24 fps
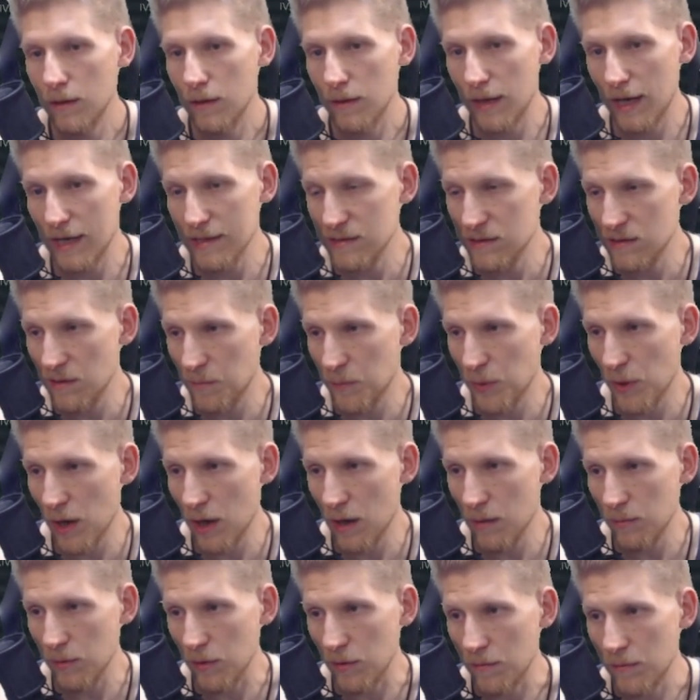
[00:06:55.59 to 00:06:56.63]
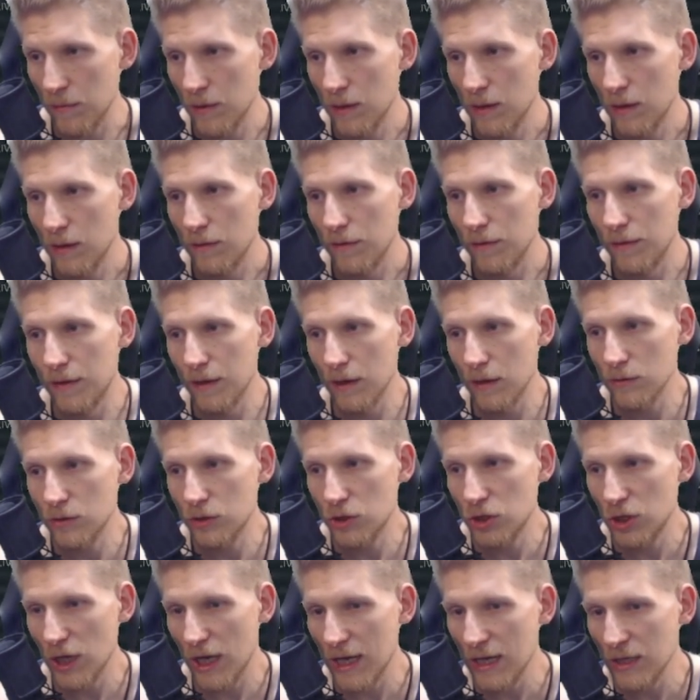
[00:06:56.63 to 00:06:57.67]
That's the problem. They're
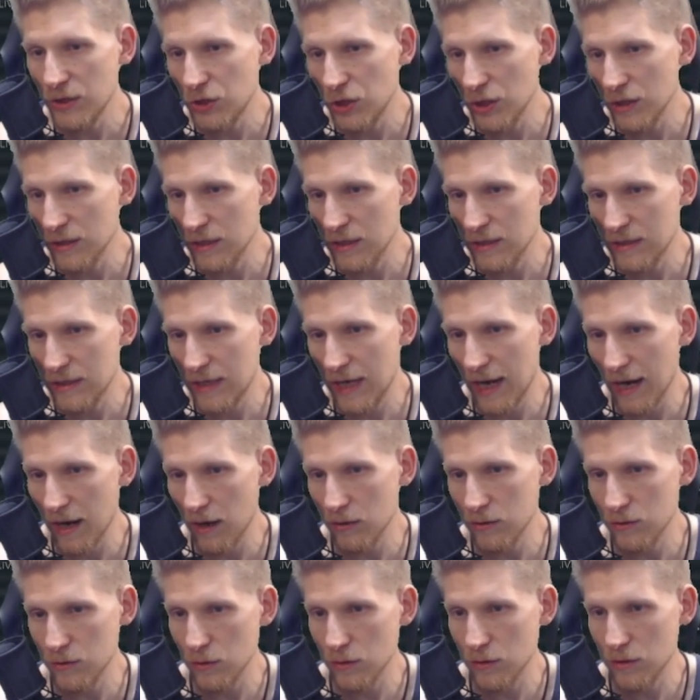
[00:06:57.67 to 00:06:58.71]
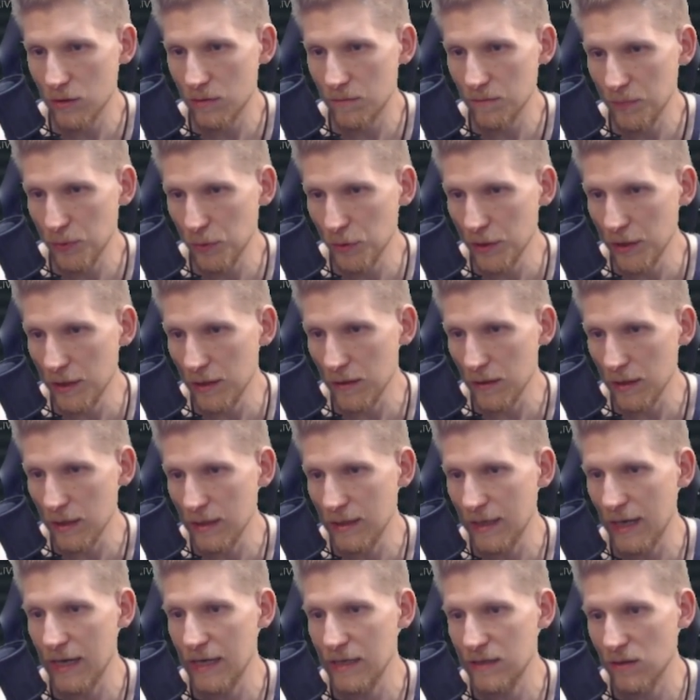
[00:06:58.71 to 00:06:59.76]
changing this character completely
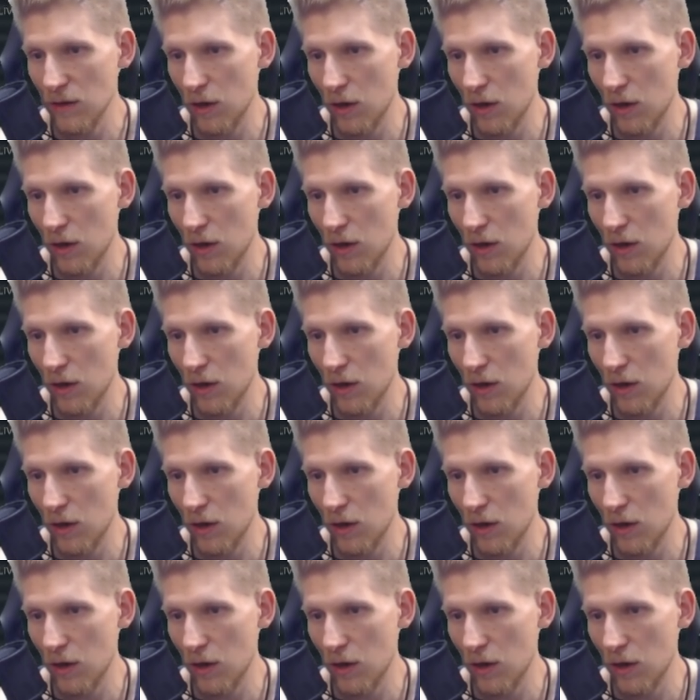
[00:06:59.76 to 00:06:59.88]
that it's